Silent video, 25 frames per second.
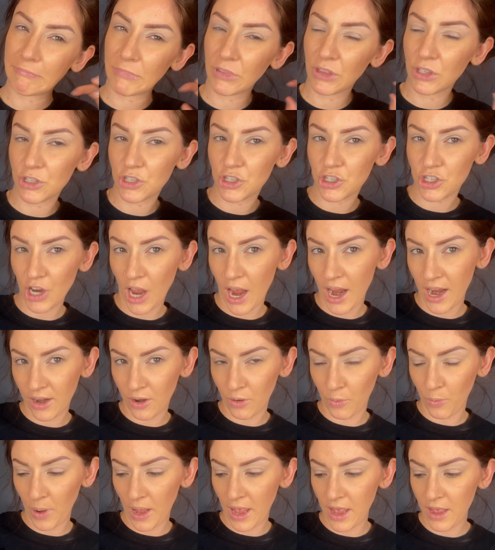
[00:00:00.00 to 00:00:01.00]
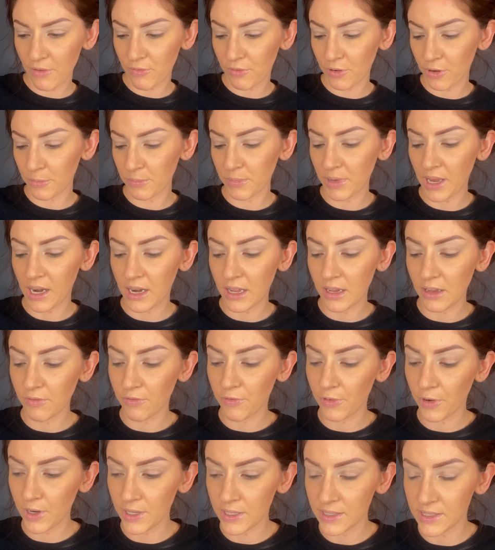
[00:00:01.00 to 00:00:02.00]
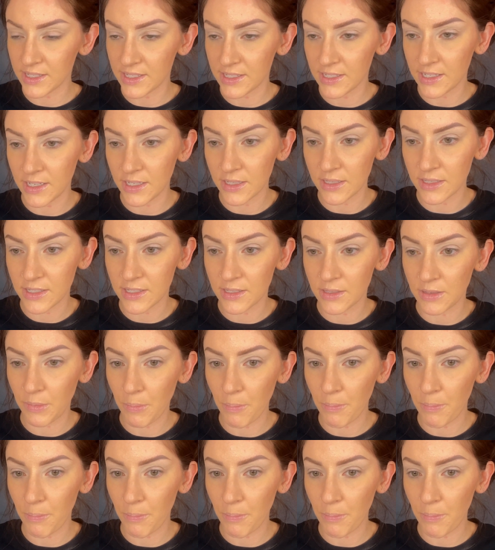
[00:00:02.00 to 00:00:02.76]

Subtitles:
shied away from getting, for instance,